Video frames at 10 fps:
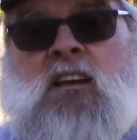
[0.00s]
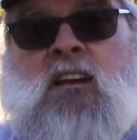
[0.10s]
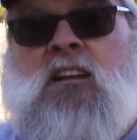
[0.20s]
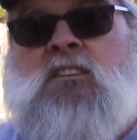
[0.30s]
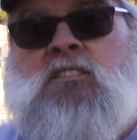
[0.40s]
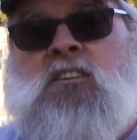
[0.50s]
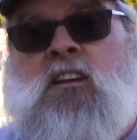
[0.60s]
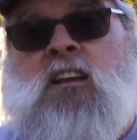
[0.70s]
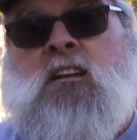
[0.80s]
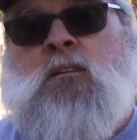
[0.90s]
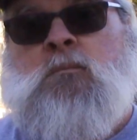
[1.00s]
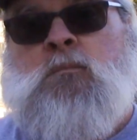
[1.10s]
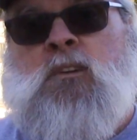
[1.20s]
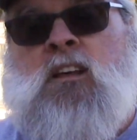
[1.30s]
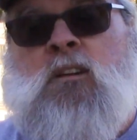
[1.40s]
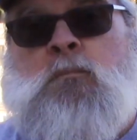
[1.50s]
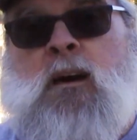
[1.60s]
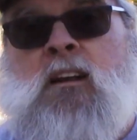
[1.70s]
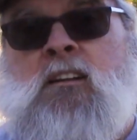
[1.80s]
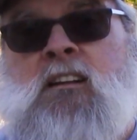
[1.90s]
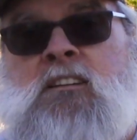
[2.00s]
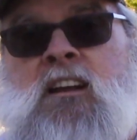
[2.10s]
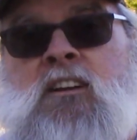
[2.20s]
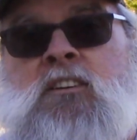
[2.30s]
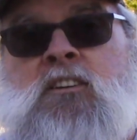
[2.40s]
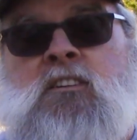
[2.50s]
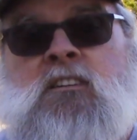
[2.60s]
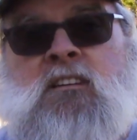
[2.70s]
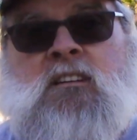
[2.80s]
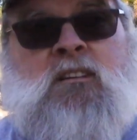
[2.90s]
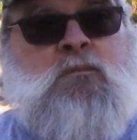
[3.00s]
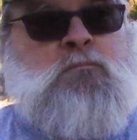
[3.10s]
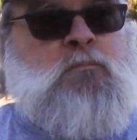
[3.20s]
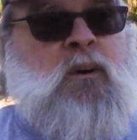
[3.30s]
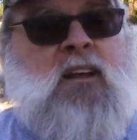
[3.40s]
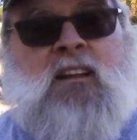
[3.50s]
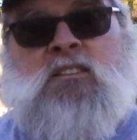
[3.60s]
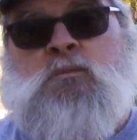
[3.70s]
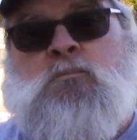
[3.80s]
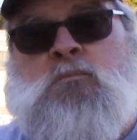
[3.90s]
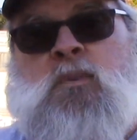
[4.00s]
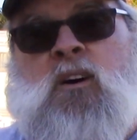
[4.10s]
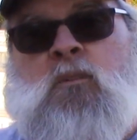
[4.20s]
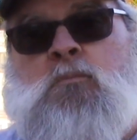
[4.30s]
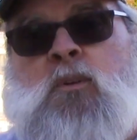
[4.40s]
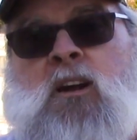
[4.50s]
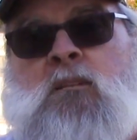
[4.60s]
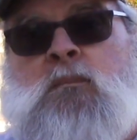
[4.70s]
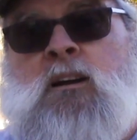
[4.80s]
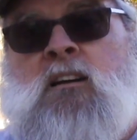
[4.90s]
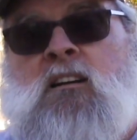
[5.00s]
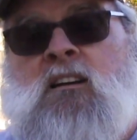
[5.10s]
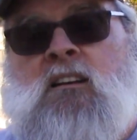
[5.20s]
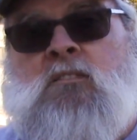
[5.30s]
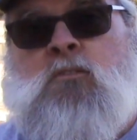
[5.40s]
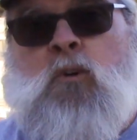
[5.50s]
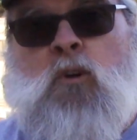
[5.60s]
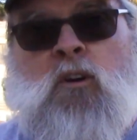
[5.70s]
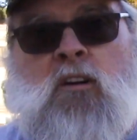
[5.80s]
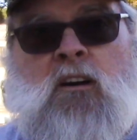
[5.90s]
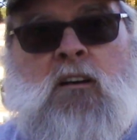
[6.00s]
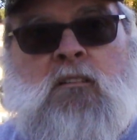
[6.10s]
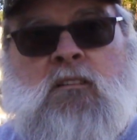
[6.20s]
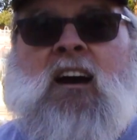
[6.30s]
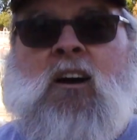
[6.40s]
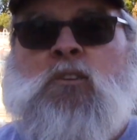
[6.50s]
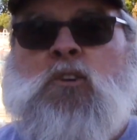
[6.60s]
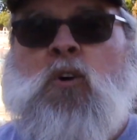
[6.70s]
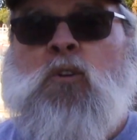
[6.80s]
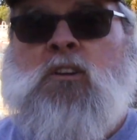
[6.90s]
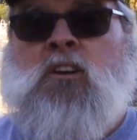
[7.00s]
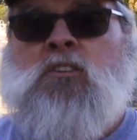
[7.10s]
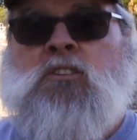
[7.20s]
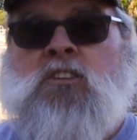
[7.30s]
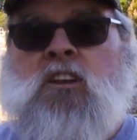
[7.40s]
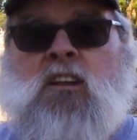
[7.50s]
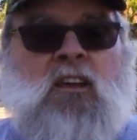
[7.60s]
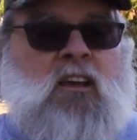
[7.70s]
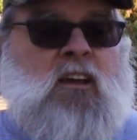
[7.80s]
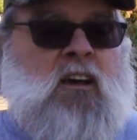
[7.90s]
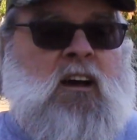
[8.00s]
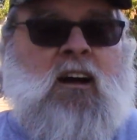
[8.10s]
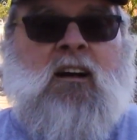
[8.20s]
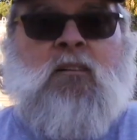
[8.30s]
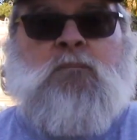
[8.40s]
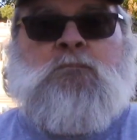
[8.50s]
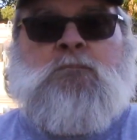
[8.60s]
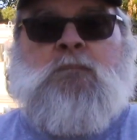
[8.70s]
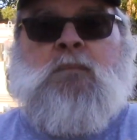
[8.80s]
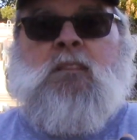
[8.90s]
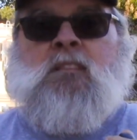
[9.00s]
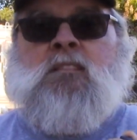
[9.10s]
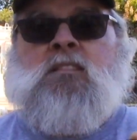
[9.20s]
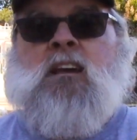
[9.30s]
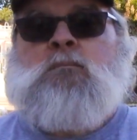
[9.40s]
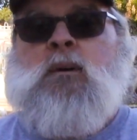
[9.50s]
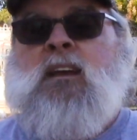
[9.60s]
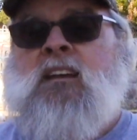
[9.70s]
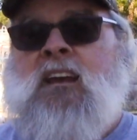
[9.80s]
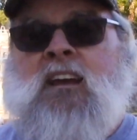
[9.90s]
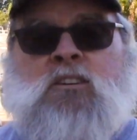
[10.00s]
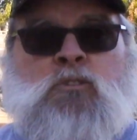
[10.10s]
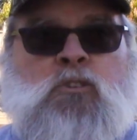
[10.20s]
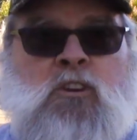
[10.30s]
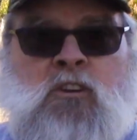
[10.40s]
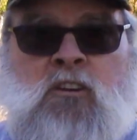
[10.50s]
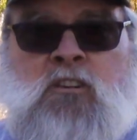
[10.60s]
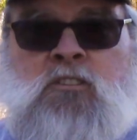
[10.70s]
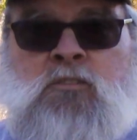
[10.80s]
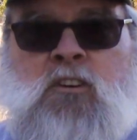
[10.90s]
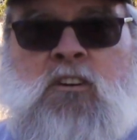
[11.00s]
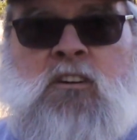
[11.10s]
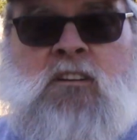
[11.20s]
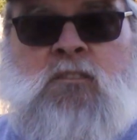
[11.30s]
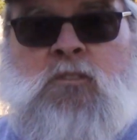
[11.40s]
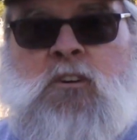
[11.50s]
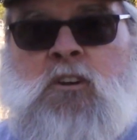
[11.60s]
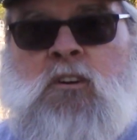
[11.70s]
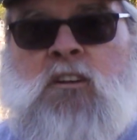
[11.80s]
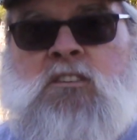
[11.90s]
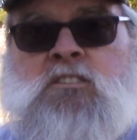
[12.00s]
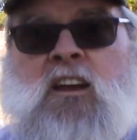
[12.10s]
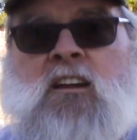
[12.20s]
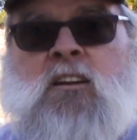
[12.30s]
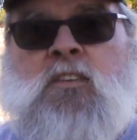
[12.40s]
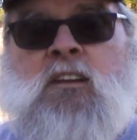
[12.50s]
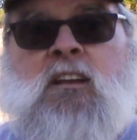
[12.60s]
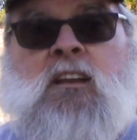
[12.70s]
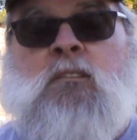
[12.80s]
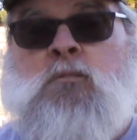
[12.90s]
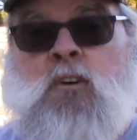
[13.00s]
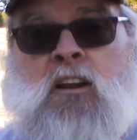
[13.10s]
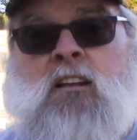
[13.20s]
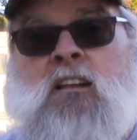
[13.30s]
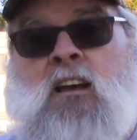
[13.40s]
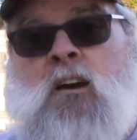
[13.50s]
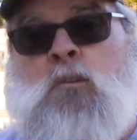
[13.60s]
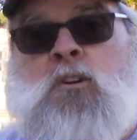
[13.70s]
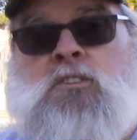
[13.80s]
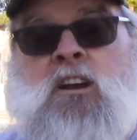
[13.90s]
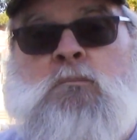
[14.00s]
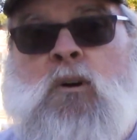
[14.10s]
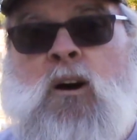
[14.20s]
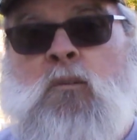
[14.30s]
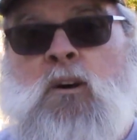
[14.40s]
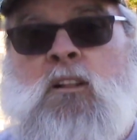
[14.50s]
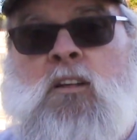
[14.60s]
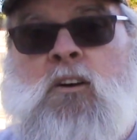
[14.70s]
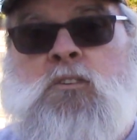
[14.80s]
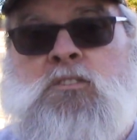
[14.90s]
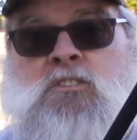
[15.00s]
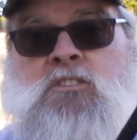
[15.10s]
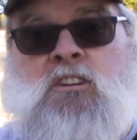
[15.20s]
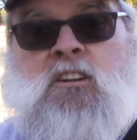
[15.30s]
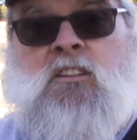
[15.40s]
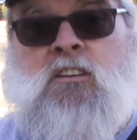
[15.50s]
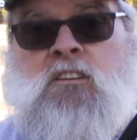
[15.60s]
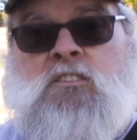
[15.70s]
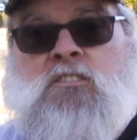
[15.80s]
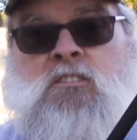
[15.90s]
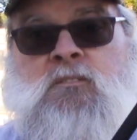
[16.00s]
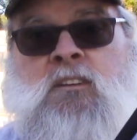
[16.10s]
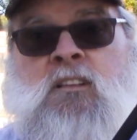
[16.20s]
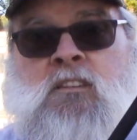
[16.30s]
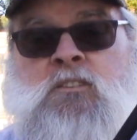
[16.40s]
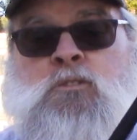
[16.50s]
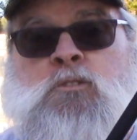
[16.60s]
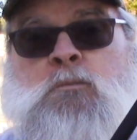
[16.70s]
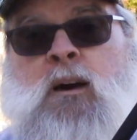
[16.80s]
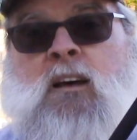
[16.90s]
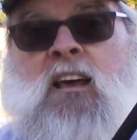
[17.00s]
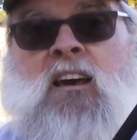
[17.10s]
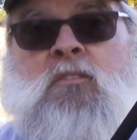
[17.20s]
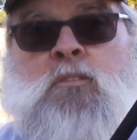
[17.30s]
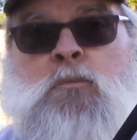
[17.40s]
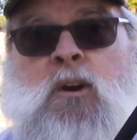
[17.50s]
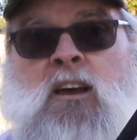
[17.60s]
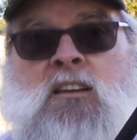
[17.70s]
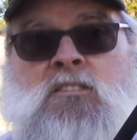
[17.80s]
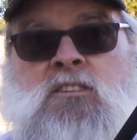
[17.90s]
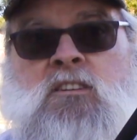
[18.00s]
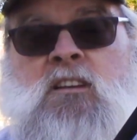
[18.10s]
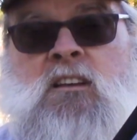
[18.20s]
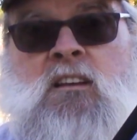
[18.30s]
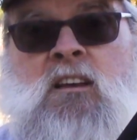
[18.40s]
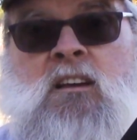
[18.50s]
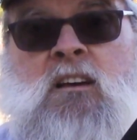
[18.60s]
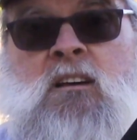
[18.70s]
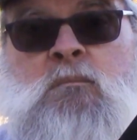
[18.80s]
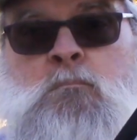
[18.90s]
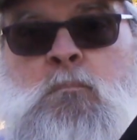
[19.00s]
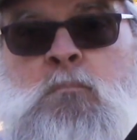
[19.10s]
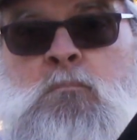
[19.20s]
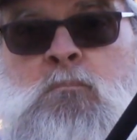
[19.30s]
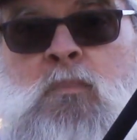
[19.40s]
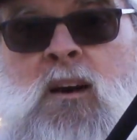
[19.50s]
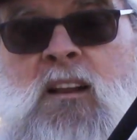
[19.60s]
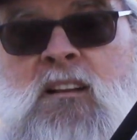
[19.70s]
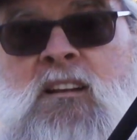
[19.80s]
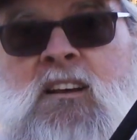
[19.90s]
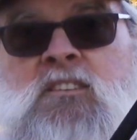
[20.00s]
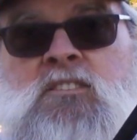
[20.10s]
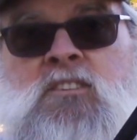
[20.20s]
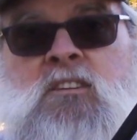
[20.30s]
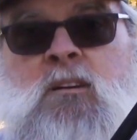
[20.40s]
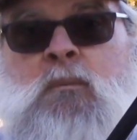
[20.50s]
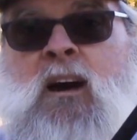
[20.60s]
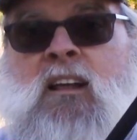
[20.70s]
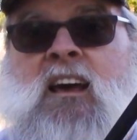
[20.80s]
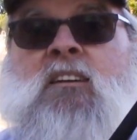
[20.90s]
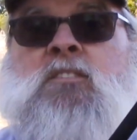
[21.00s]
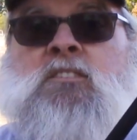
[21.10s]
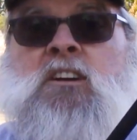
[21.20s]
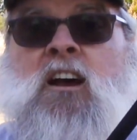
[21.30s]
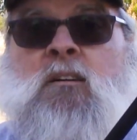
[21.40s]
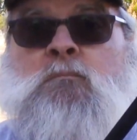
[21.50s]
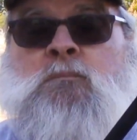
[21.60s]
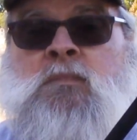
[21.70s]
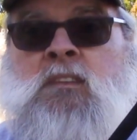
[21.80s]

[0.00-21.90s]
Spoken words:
It is indeed a little metal detector, but it's built primarily for household use. They make actual units for doing this kind of thing, and frankly I wish I had bought one of those instead of this. This was about half the price, but it does about half the job.